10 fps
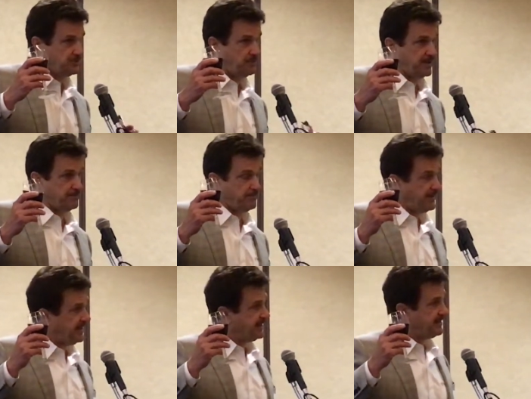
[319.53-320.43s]
to what
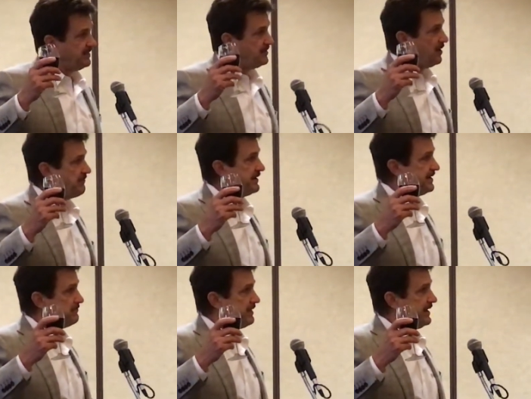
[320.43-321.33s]
Peggy
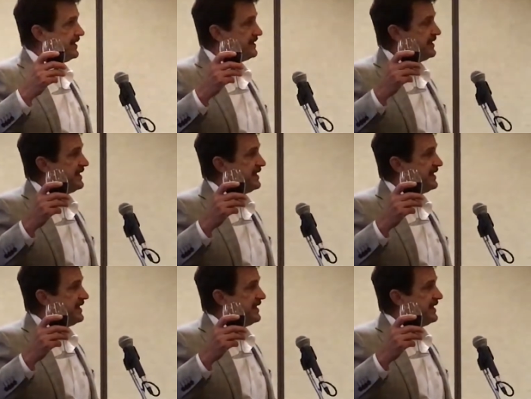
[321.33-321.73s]
already read,